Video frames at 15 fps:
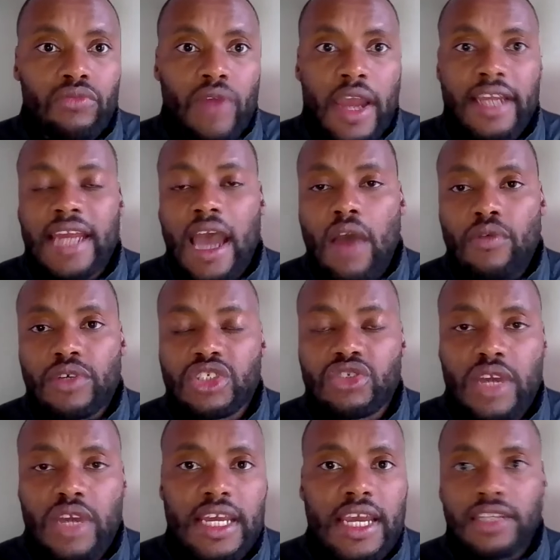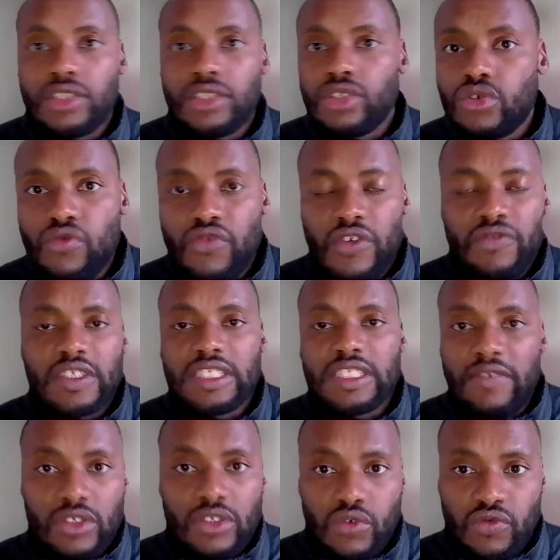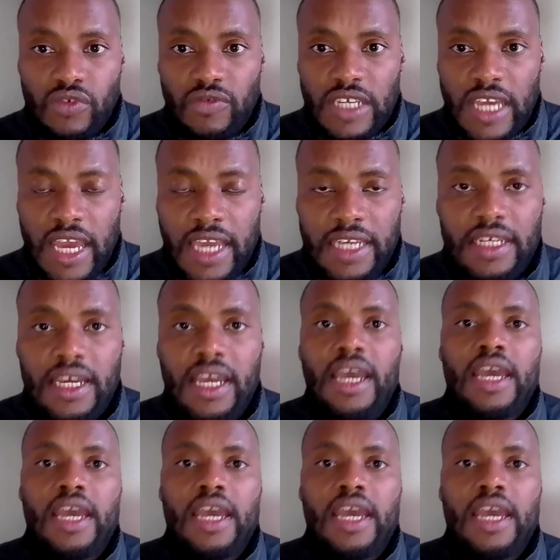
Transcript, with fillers: Right now it's trading at 257, 258.